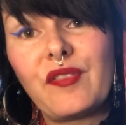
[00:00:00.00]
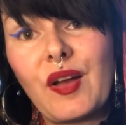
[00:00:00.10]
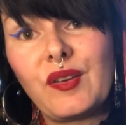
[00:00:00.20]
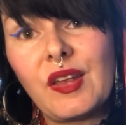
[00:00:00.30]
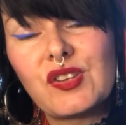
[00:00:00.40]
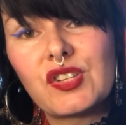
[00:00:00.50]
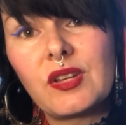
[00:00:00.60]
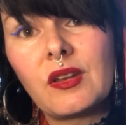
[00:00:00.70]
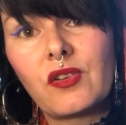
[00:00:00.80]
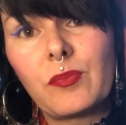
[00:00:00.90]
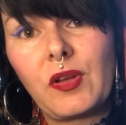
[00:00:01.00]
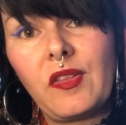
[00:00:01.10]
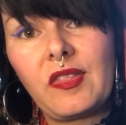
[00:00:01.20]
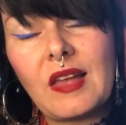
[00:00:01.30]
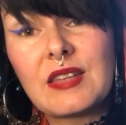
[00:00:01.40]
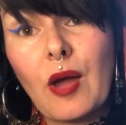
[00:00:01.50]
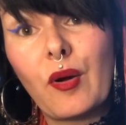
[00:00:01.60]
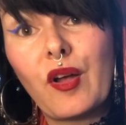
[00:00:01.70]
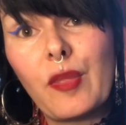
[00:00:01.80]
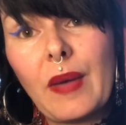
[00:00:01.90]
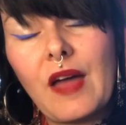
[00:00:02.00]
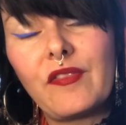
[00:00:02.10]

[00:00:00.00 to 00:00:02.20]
foundation and building that tower on the bad